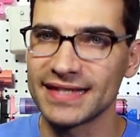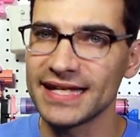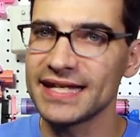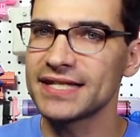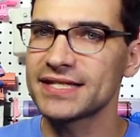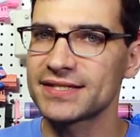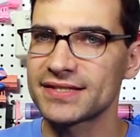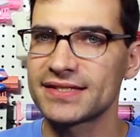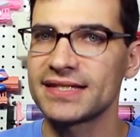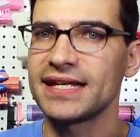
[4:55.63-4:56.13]

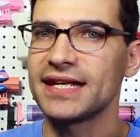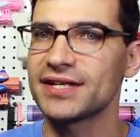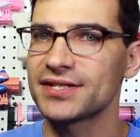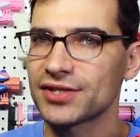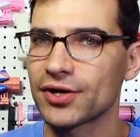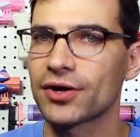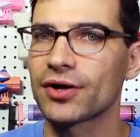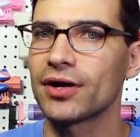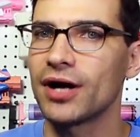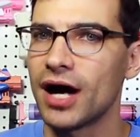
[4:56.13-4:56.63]

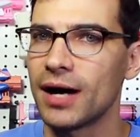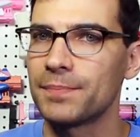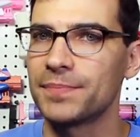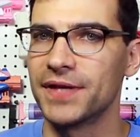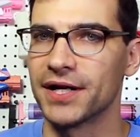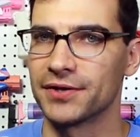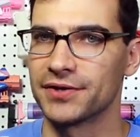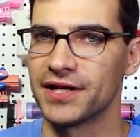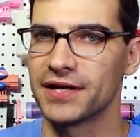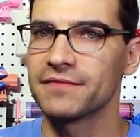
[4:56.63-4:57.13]
These are up
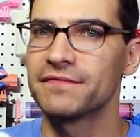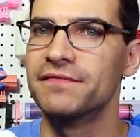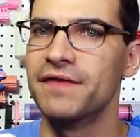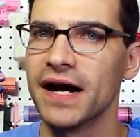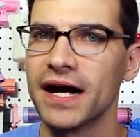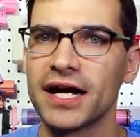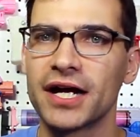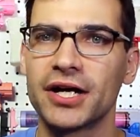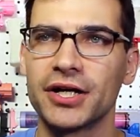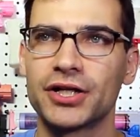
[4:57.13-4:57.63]
there. They're
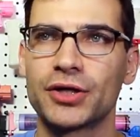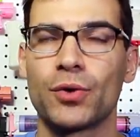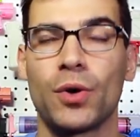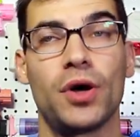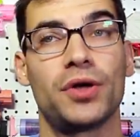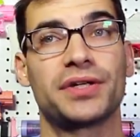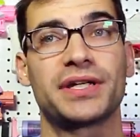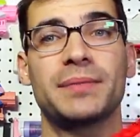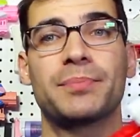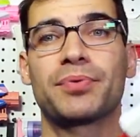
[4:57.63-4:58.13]
very good
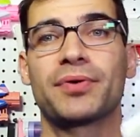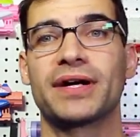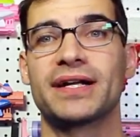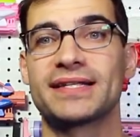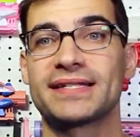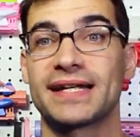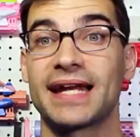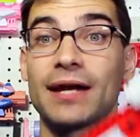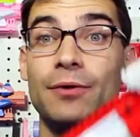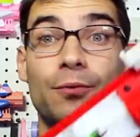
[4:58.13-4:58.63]
quality
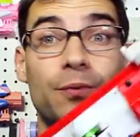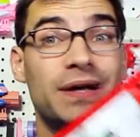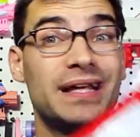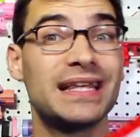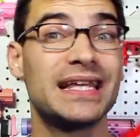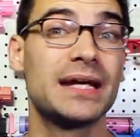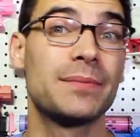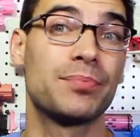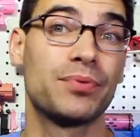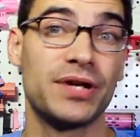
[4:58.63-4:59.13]
prints and I
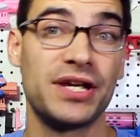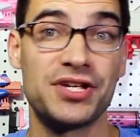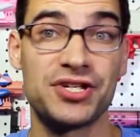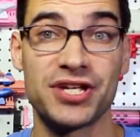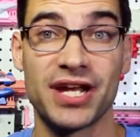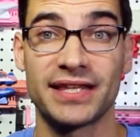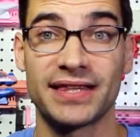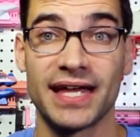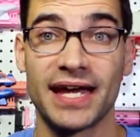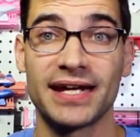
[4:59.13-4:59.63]
really
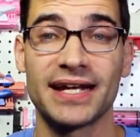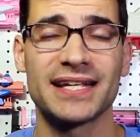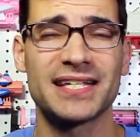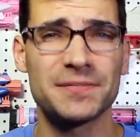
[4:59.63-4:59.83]
appreciate that,